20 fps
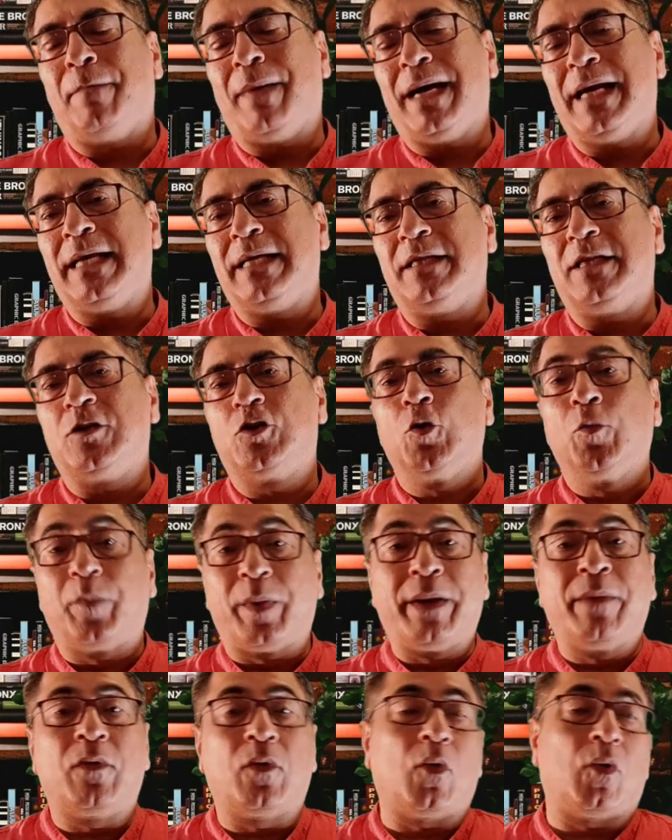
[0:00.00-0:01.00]
by the
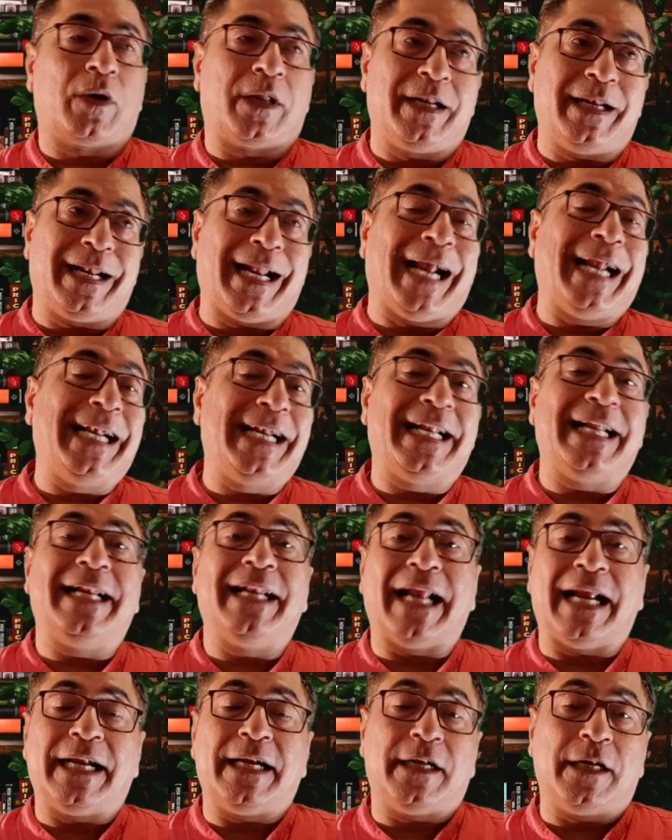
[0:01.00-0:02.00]
Supreme Court in
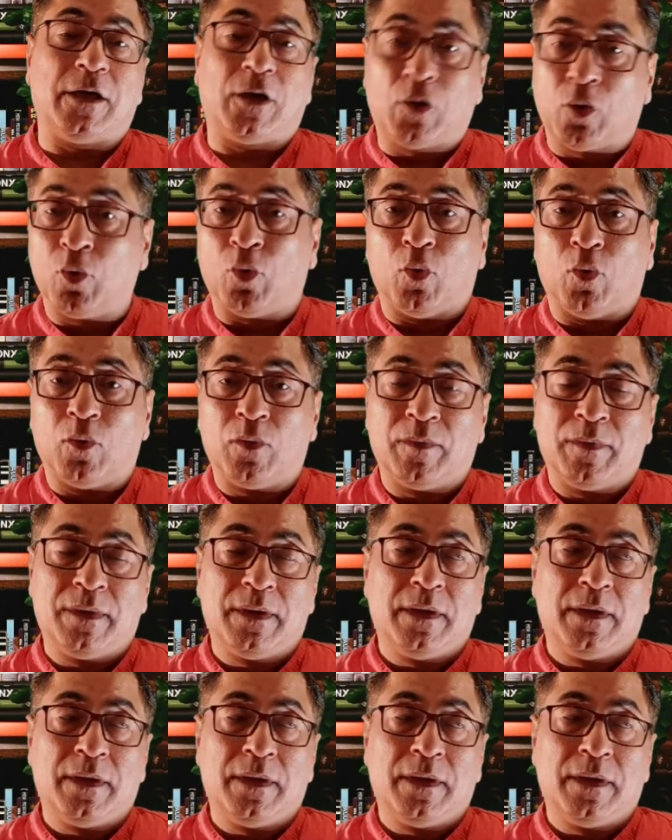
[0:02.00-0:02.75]
1992.